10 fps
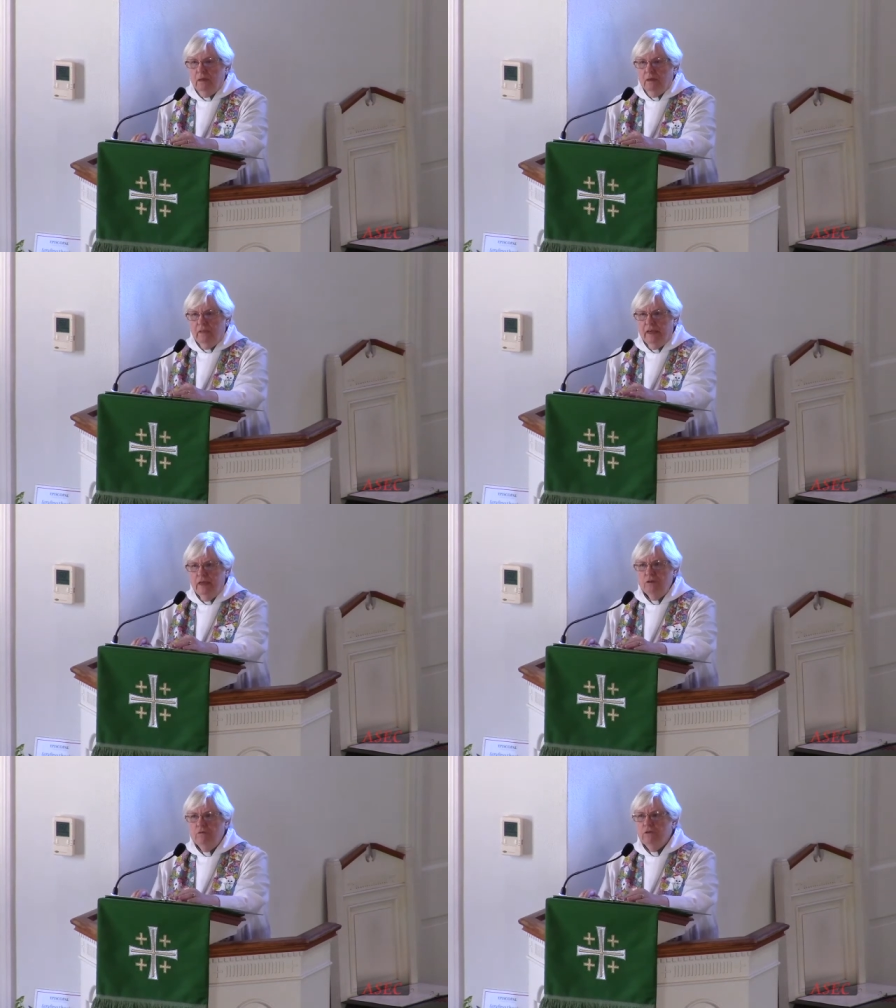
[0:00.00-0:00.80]
The
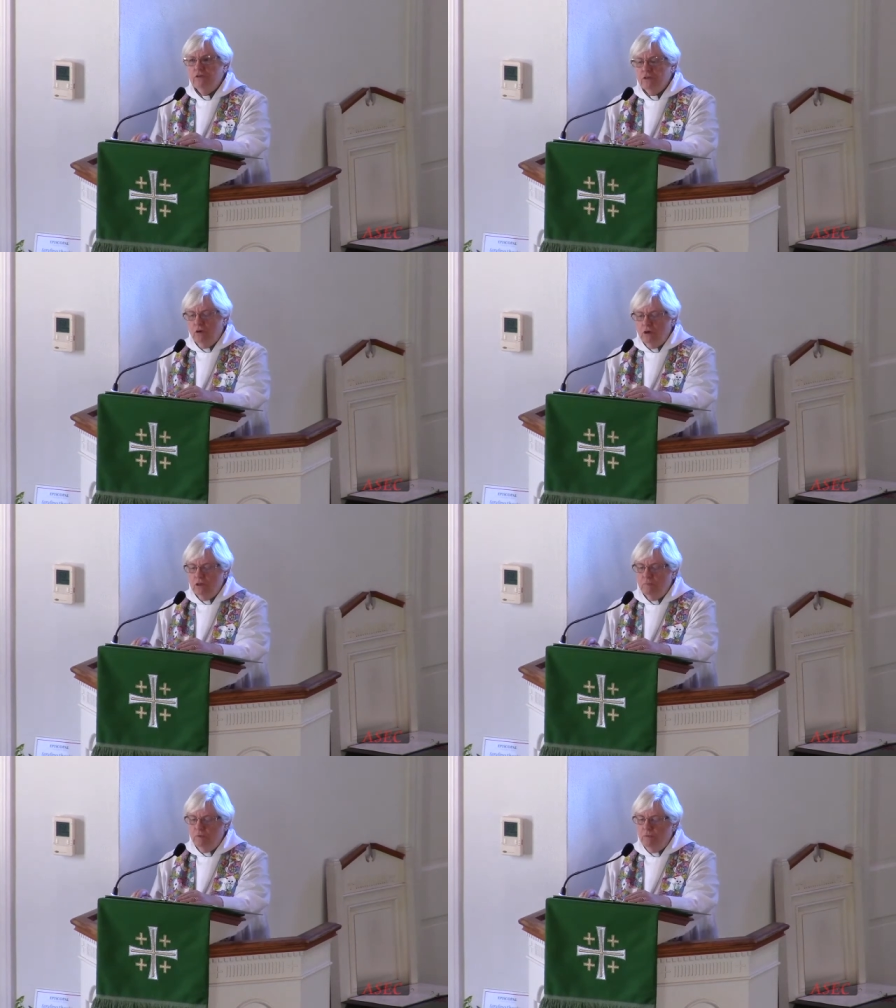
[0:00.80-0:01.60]
end of this
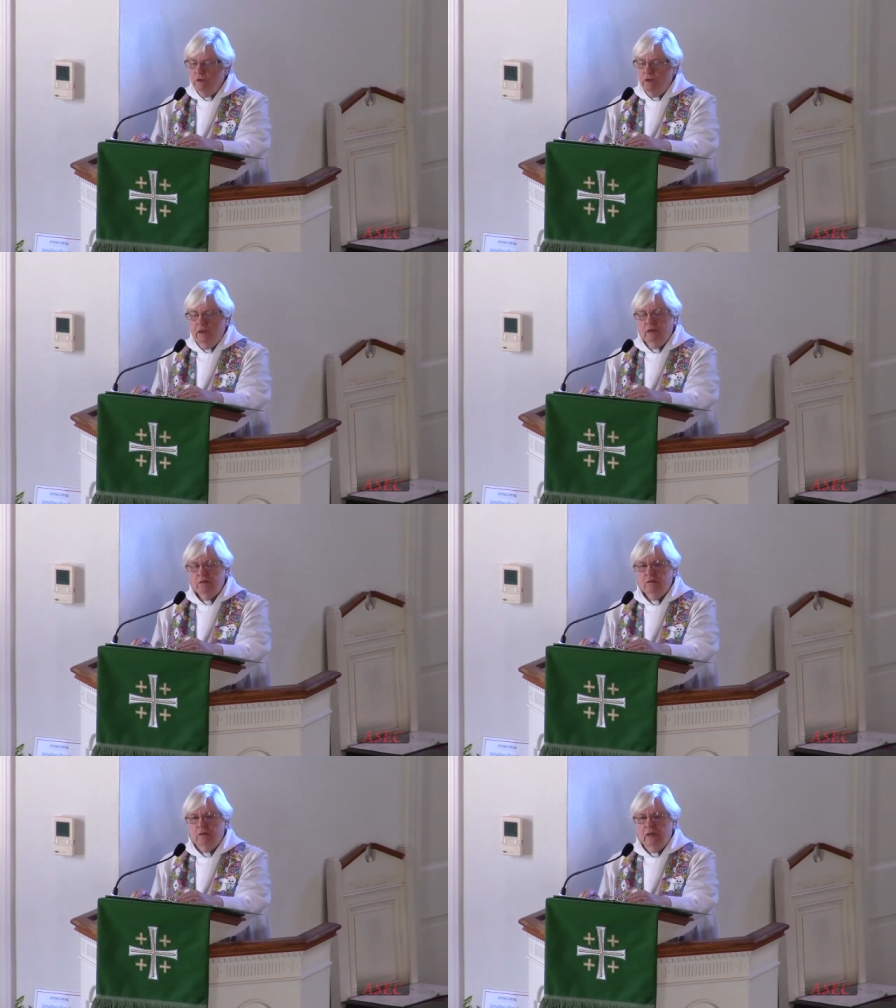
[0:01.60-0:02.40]
gospel reading
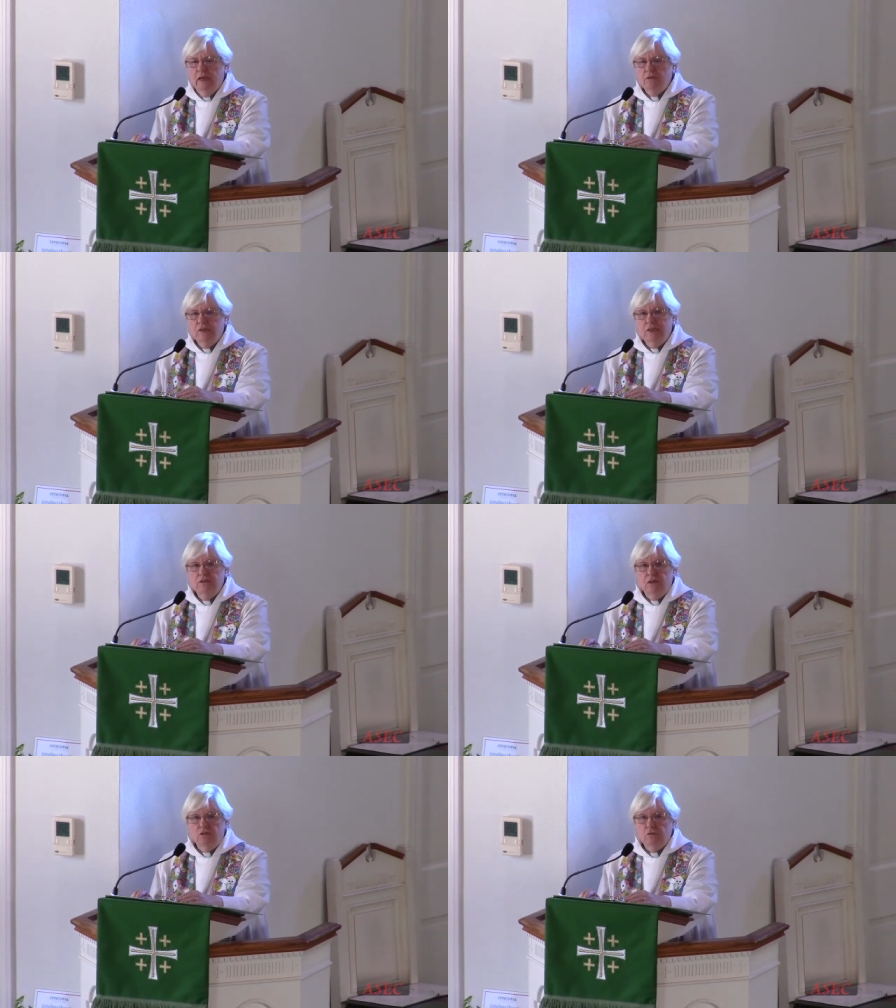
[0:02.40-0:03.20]
isn't as
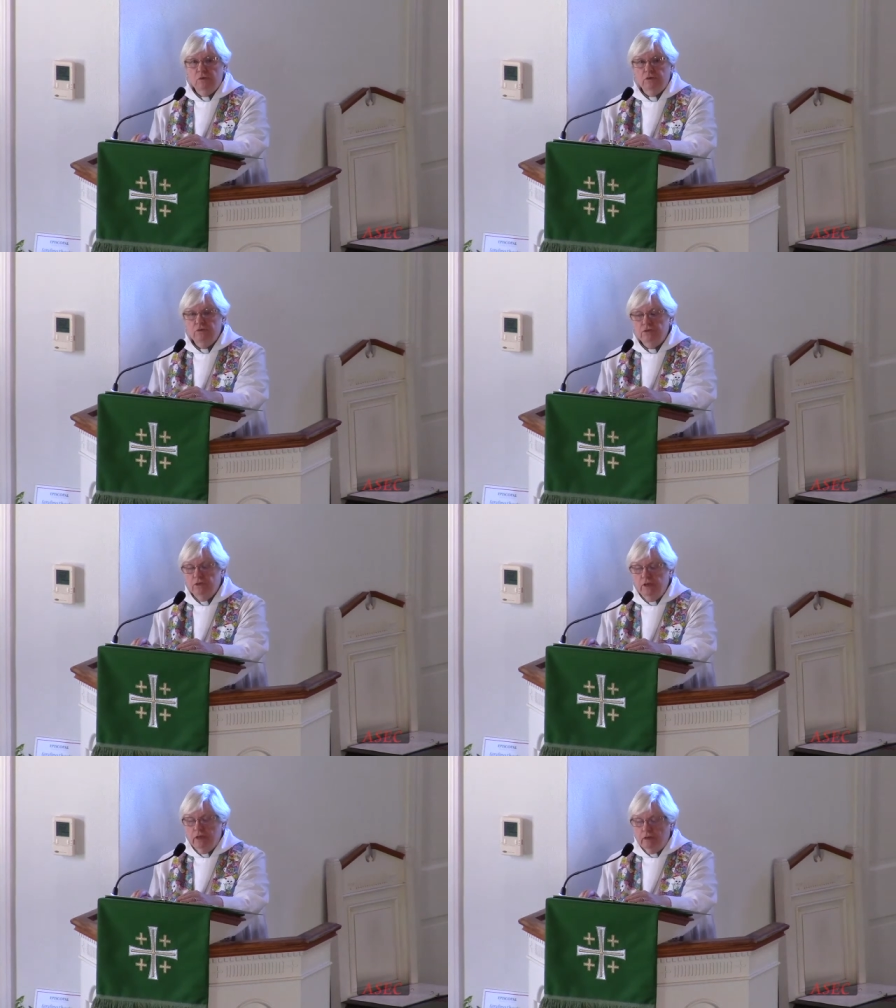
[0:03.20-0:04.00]
easy to
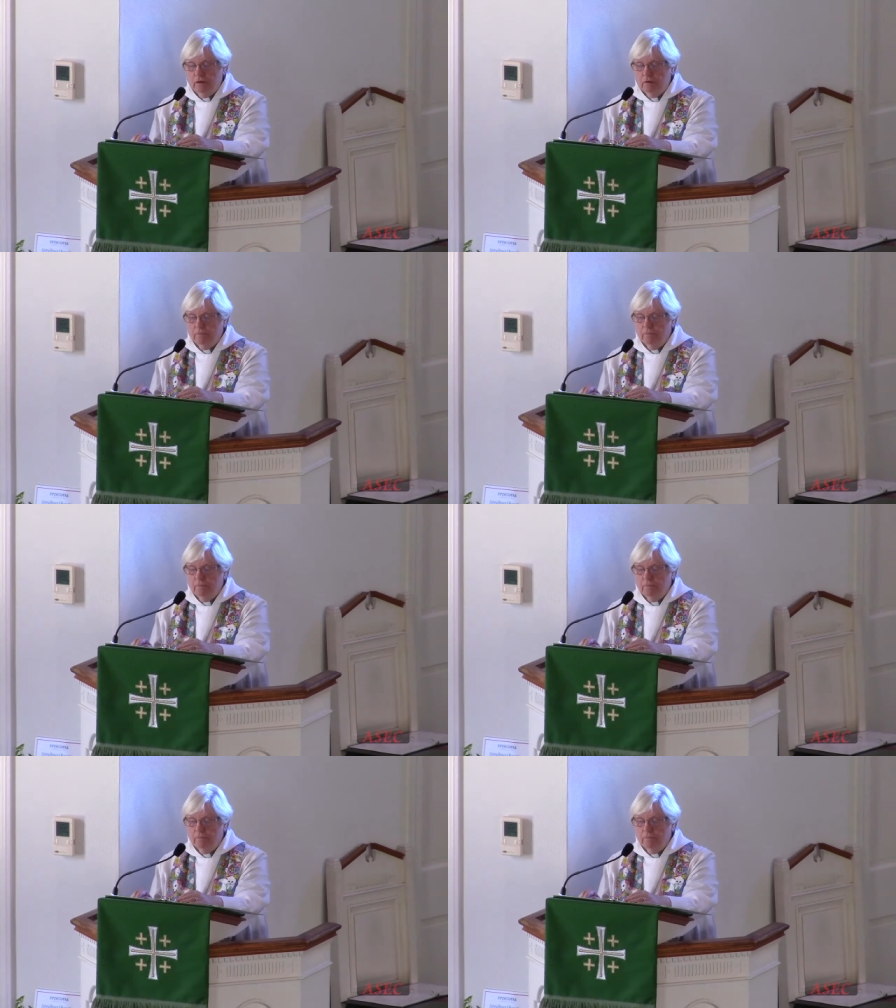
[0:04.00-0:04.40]
understand.